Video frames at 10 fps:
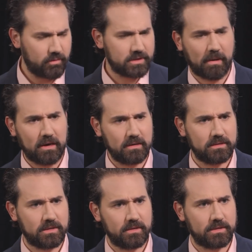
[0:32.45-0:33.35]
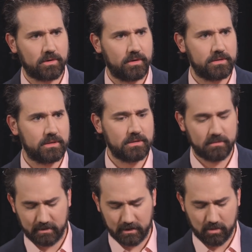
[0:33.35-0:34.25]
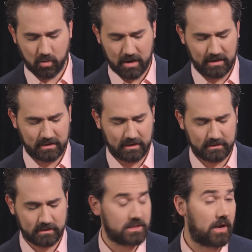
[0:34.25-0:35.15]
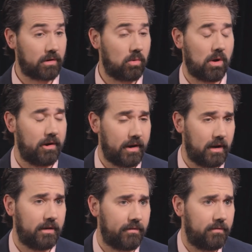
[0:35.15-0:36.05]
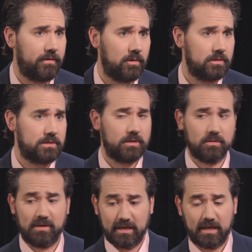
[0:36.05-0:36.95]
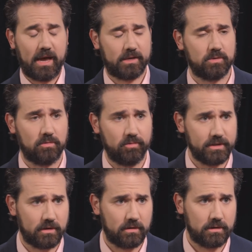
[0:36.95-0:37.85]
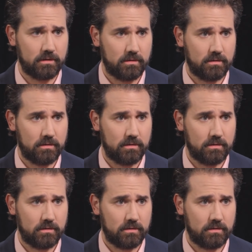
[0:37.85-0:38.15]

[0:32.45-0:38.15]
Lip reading: you respond to this criticism in a way that does not require any of our viewers to do any actual research?